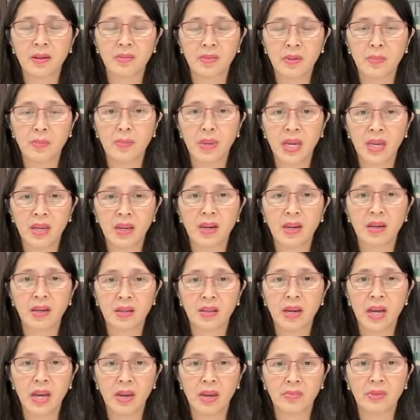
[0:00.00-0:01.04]
we may
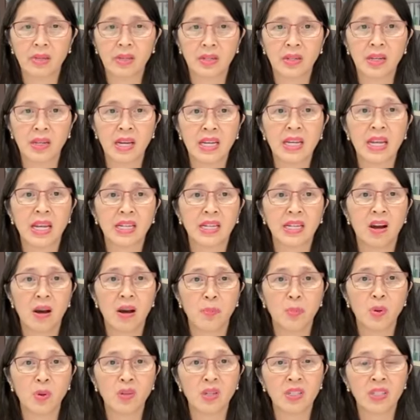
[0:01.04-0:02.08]
have another
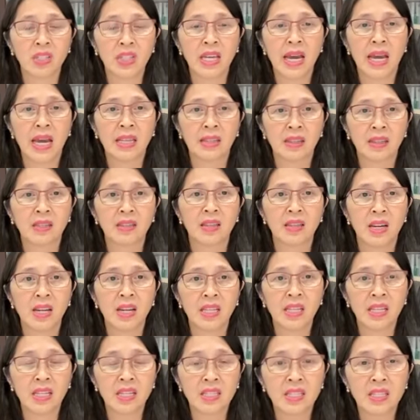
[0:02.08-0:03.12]
opportunity under the
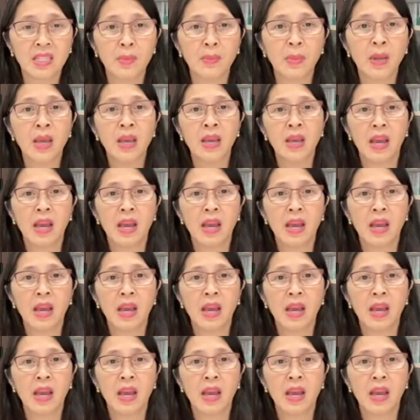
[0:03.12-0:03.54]
leadership